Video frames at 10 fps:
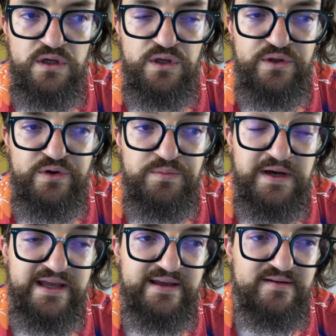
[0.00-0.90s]
You know,
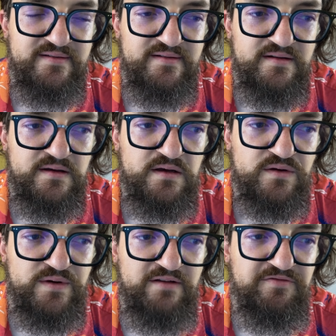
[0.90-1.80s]
my
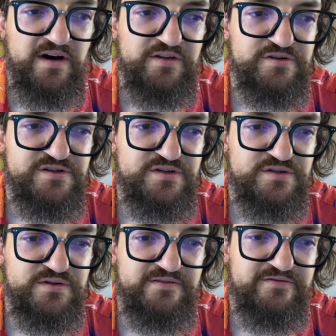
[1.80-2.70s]
grandfather just
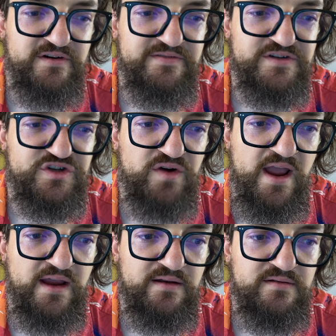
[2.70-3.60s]
stood in front of a
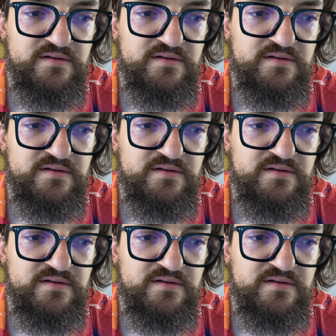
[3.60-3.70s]
train.